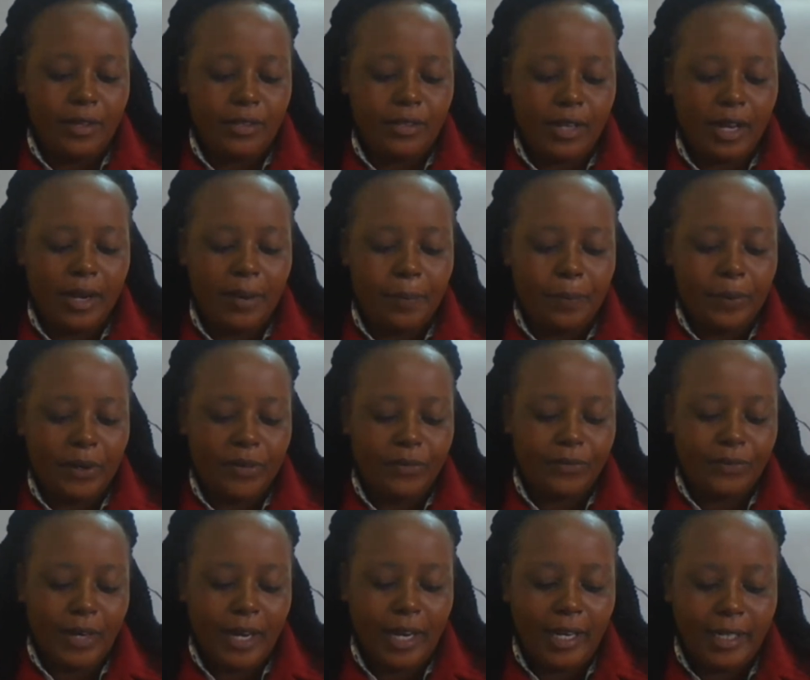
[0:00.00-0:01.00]
soil
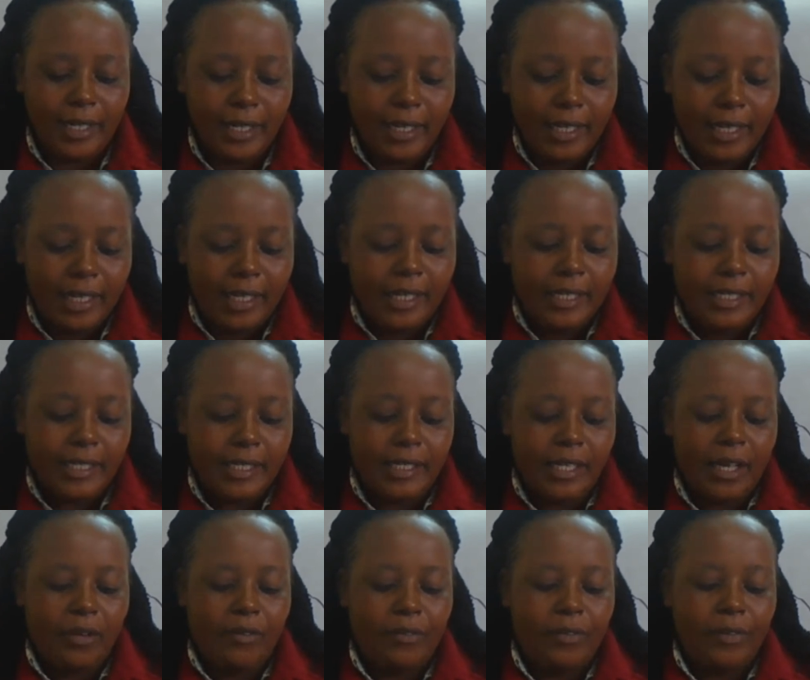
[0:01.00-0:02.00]
profile, it is
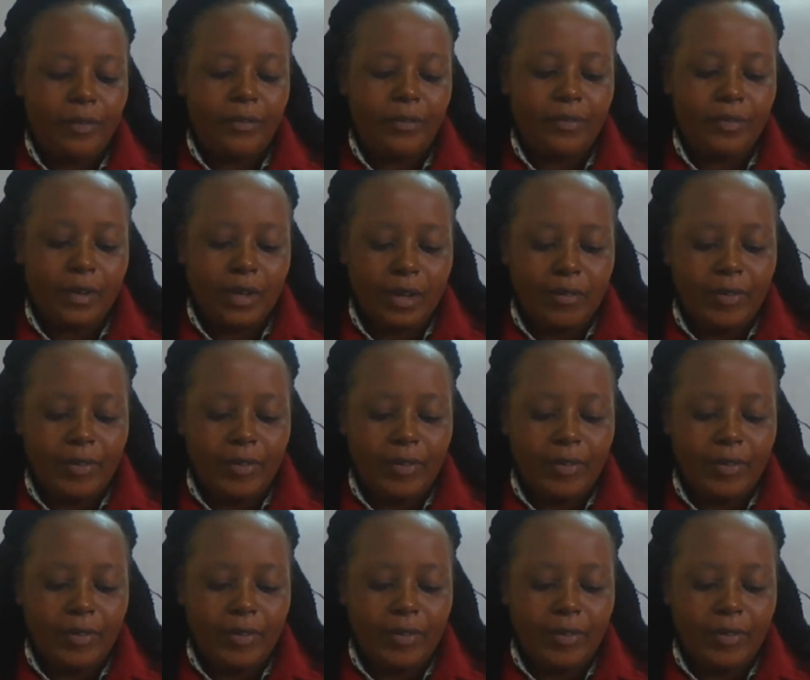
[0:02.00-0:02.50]
the